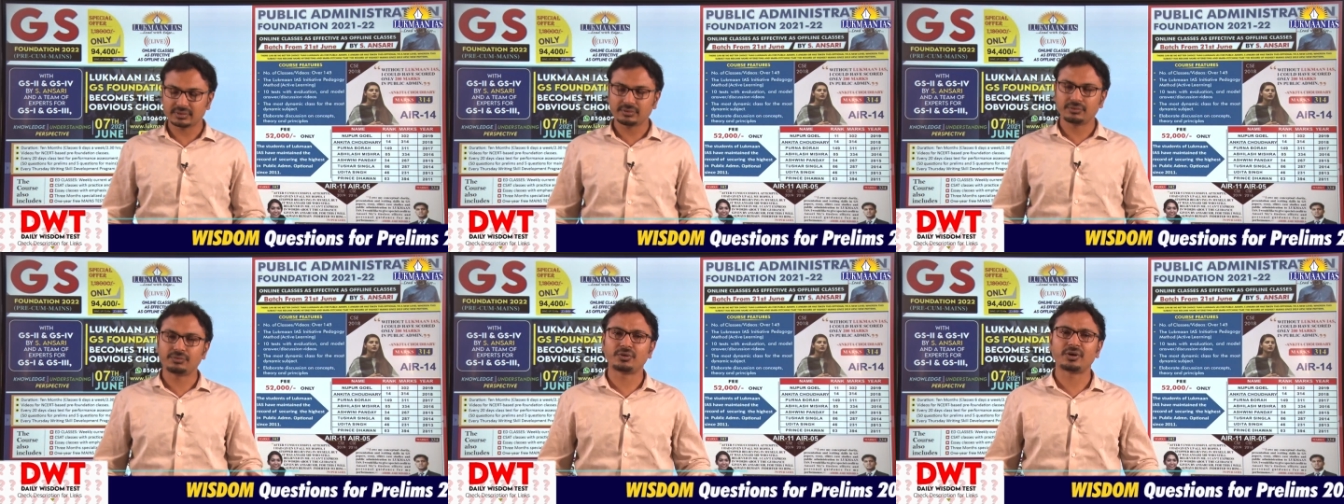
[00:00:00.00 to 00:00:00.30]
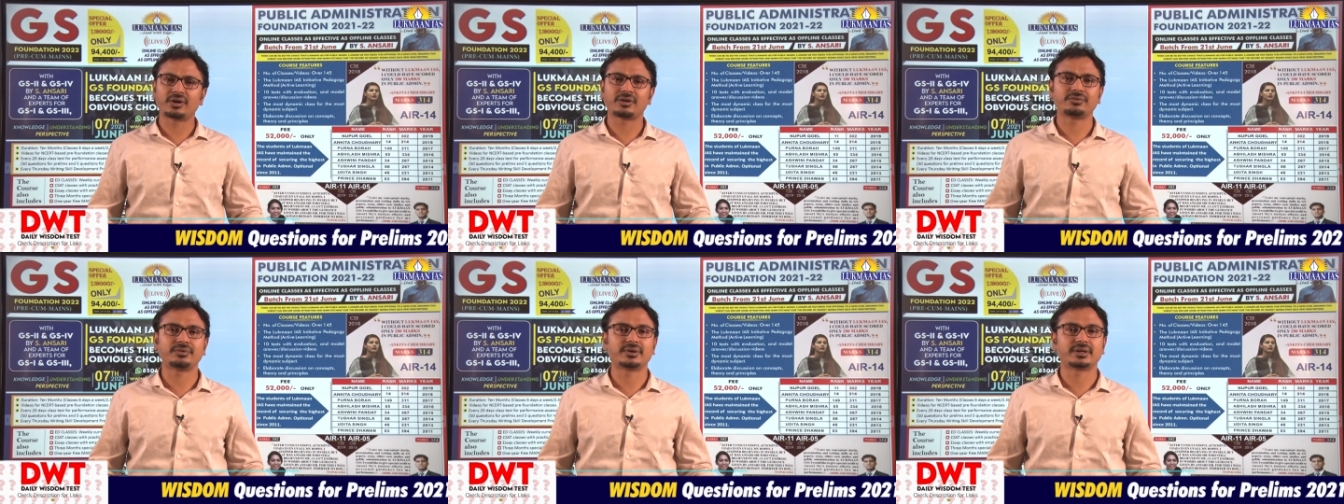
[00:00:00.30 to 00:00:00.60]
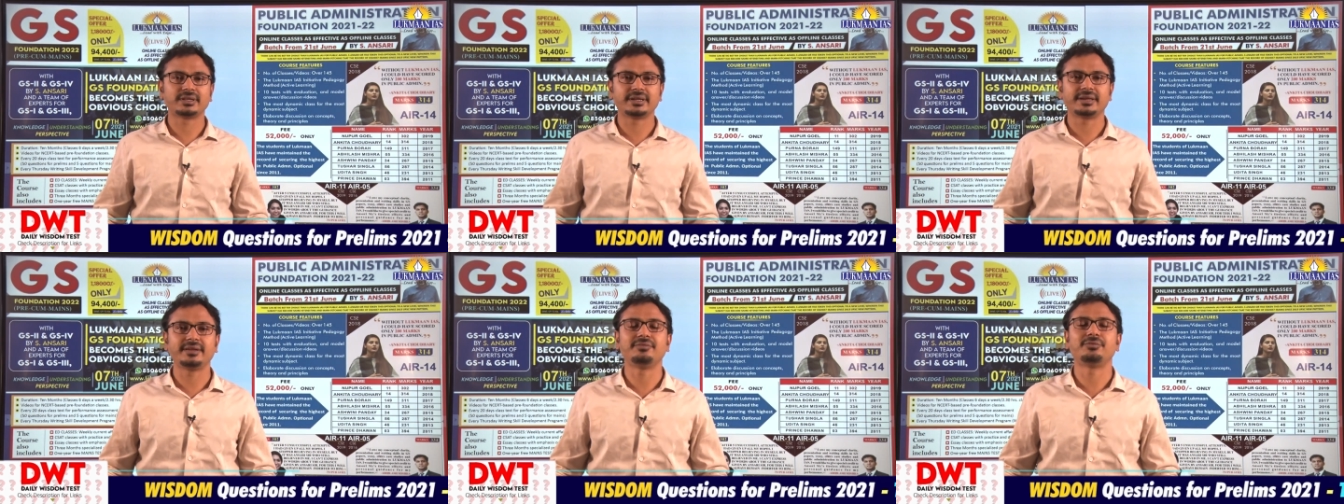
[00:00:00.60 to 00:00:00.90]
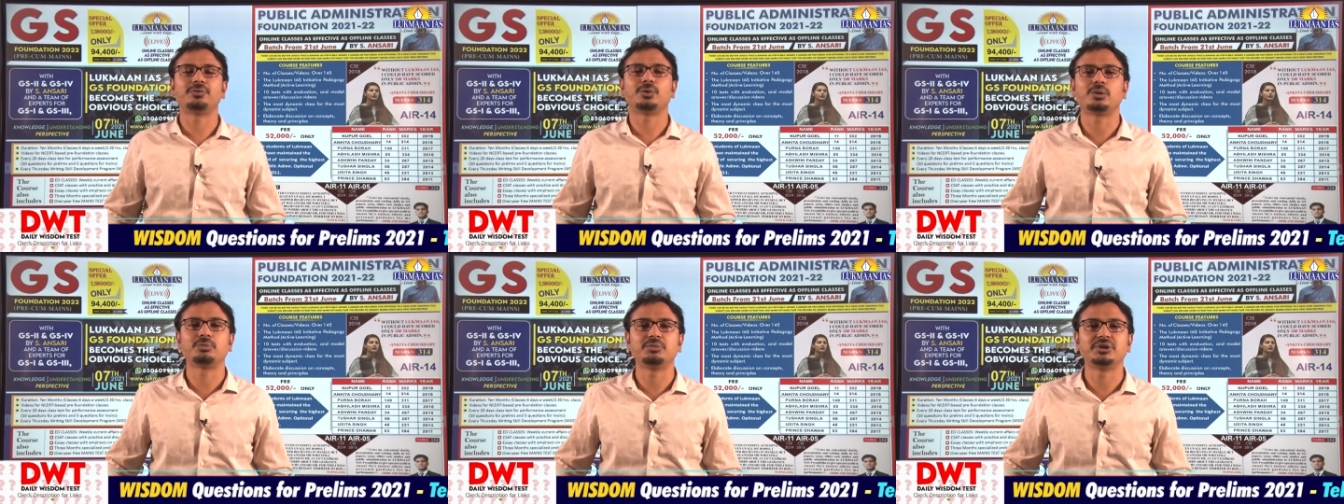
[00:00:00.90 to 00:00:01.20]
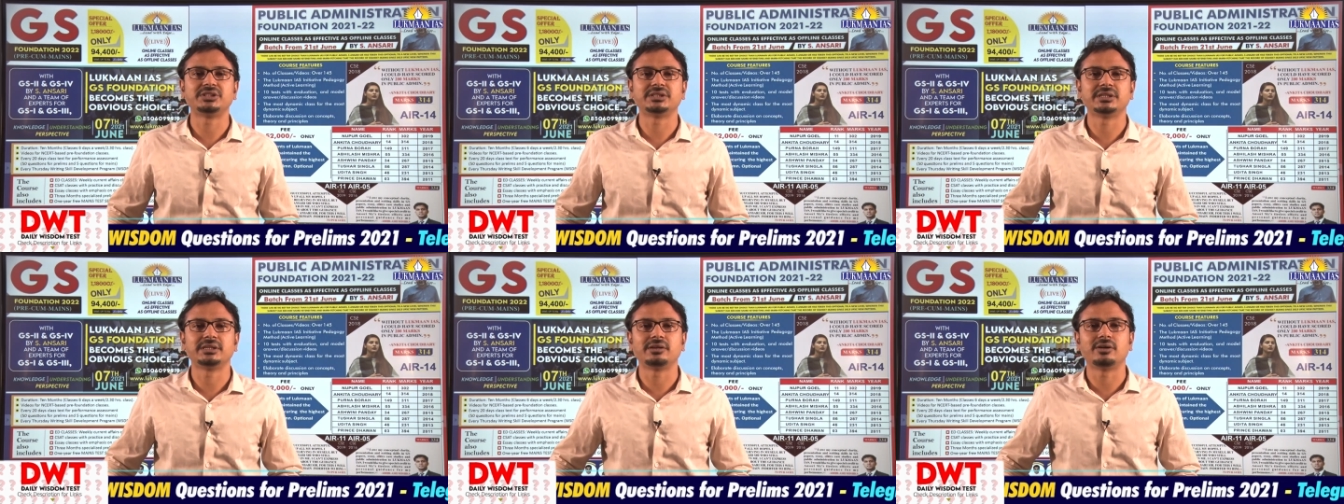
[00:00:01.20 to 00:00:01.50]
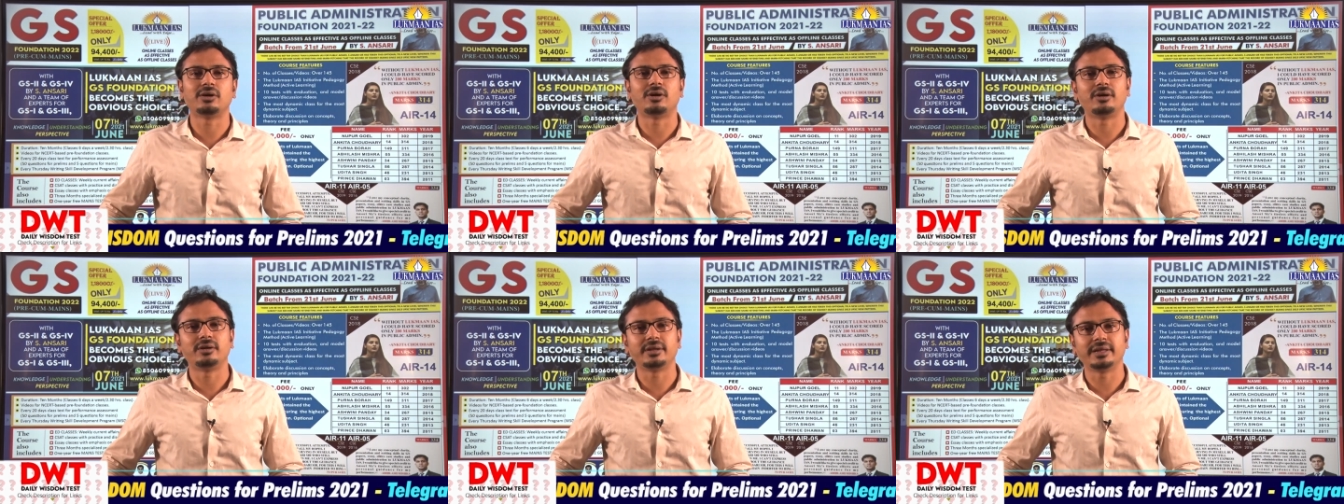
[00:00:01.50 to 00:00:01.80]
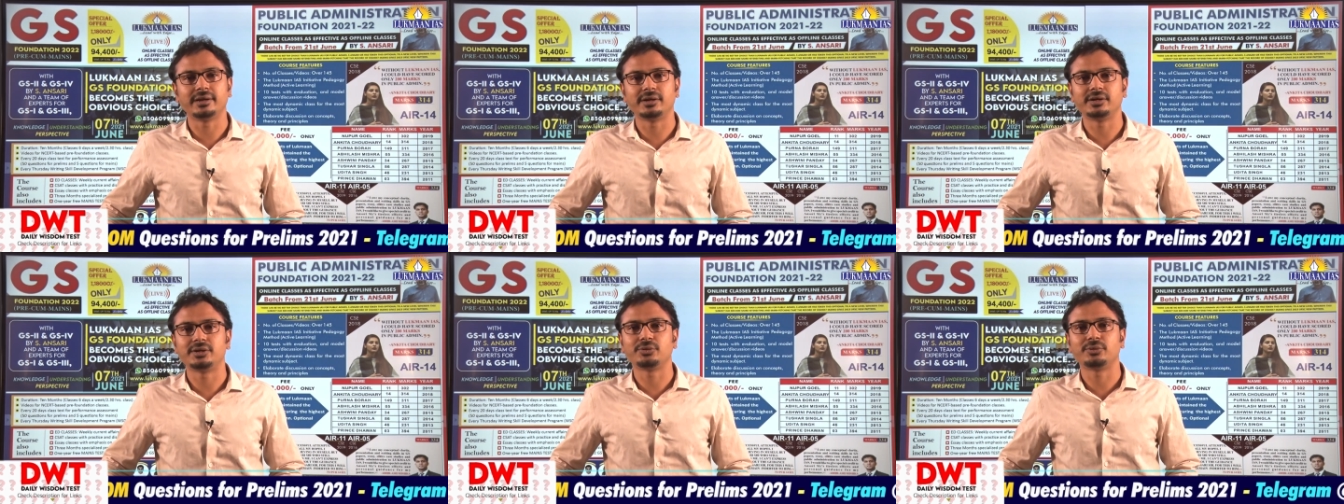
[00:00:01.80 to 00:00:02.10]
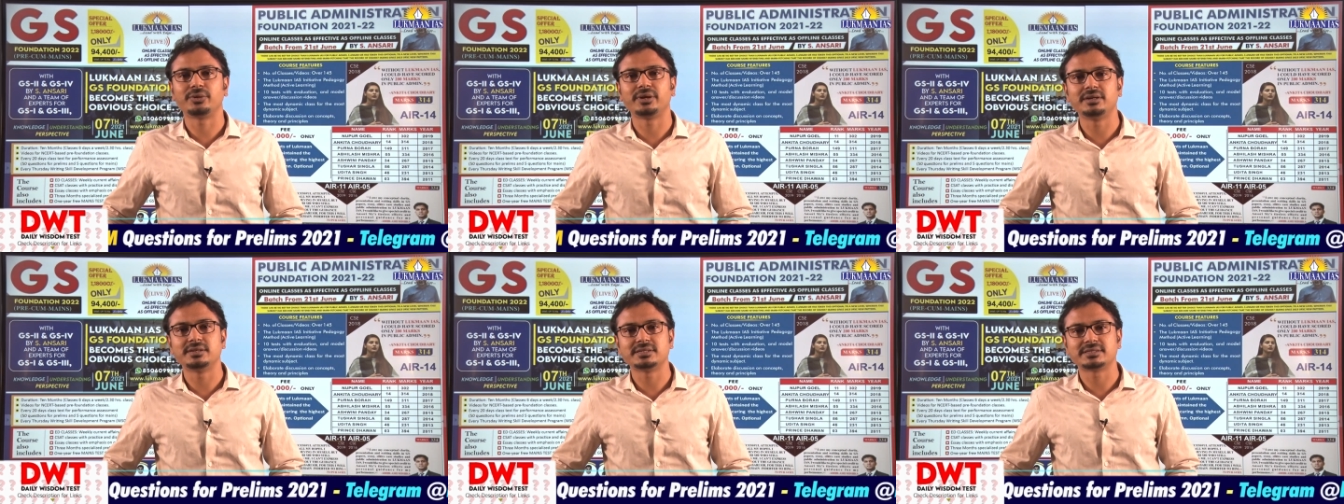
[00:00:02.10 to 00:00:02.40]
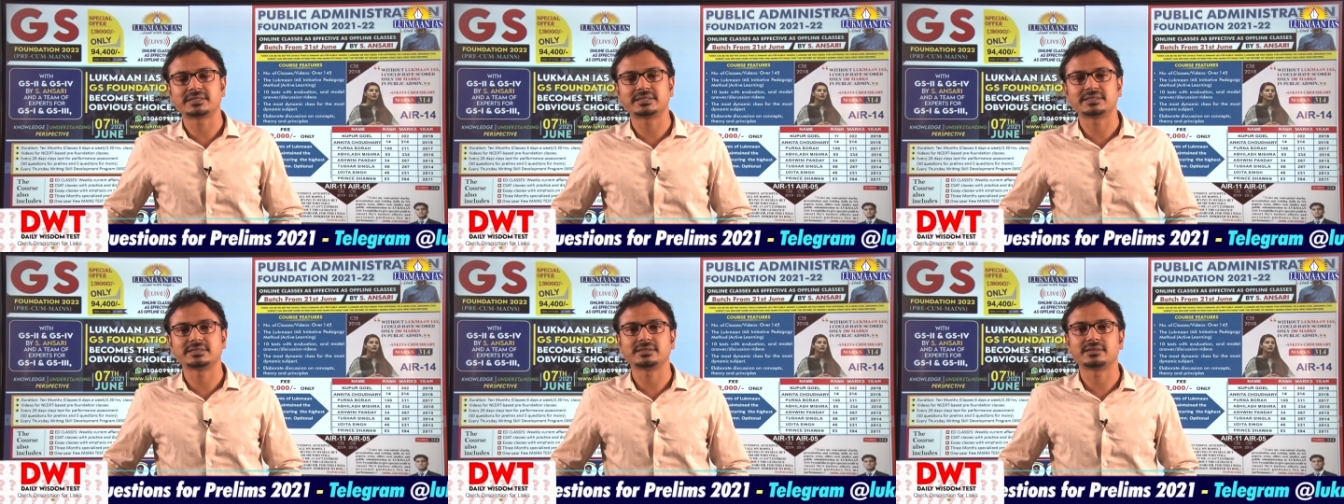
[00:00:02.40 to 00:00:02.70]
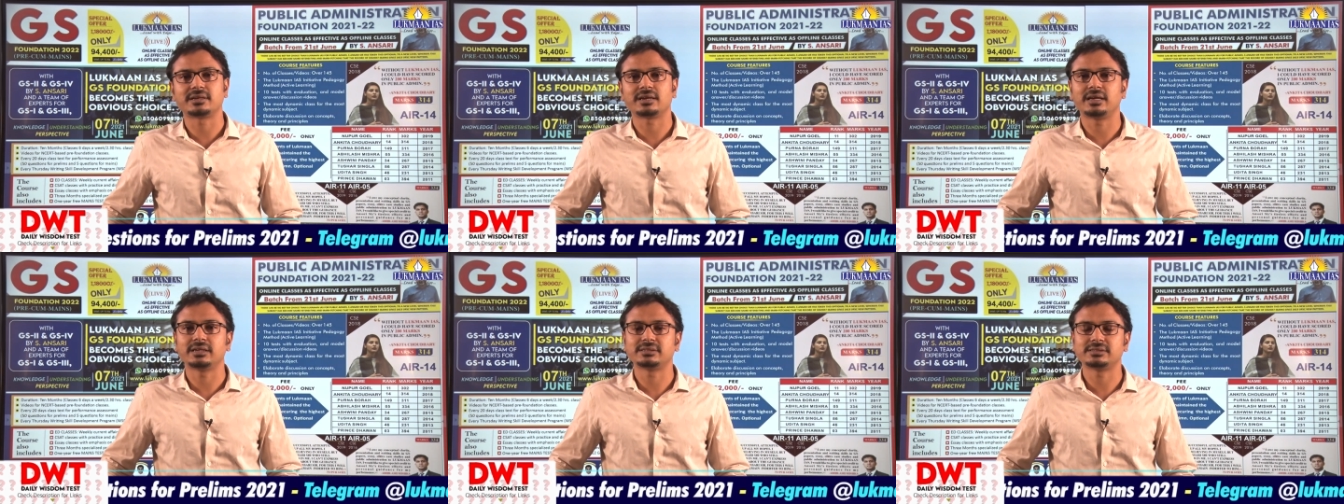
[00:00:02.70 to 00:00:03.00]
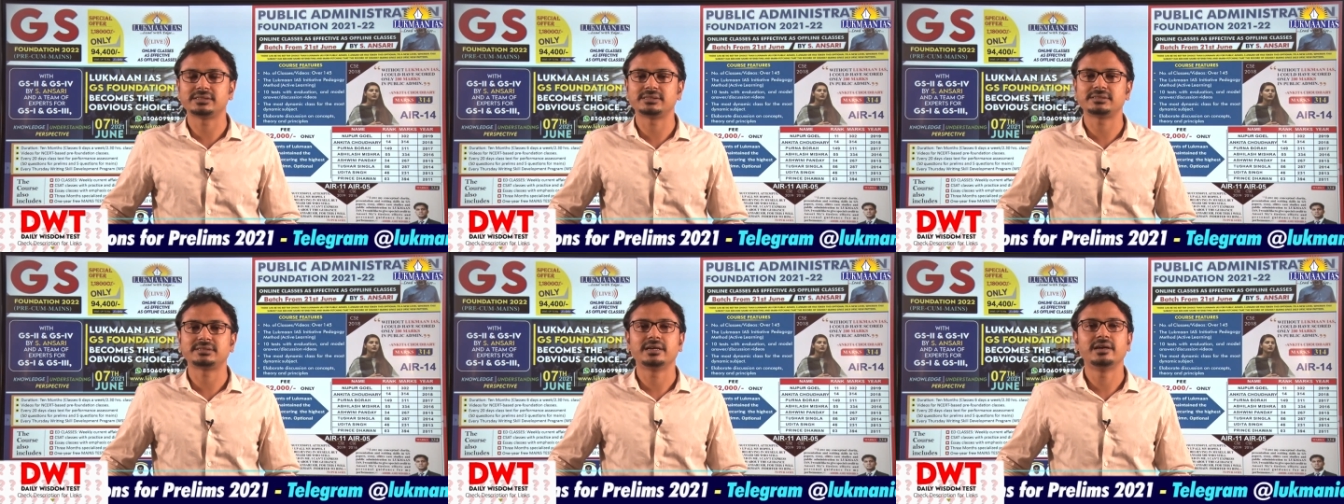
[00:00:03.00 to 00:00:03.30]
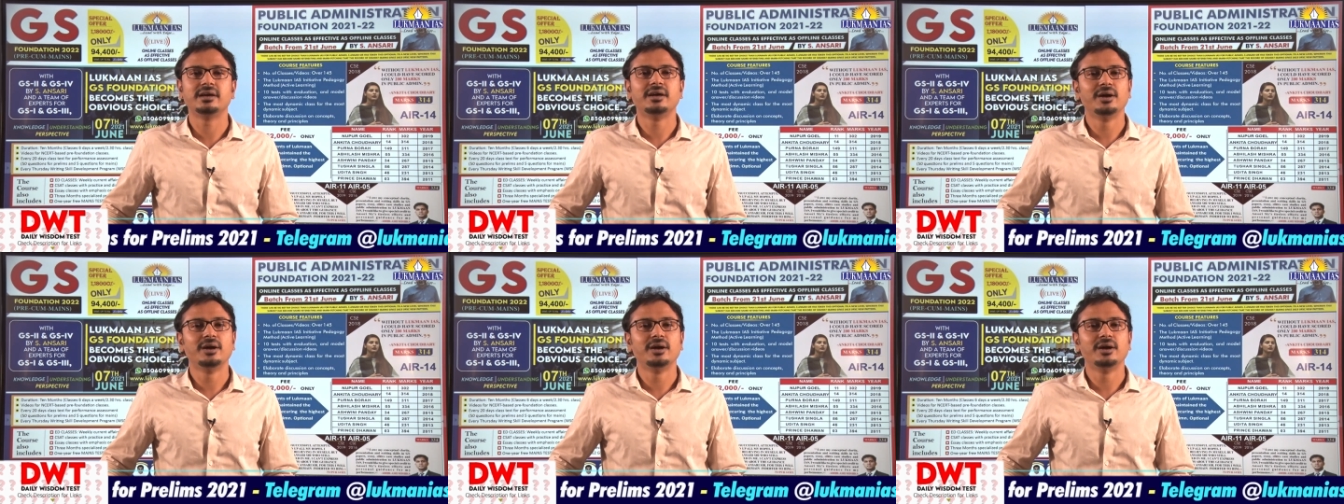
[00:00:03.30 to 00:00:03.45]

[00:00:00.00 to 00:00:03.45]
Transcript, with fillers: For further information on editorial discussion classes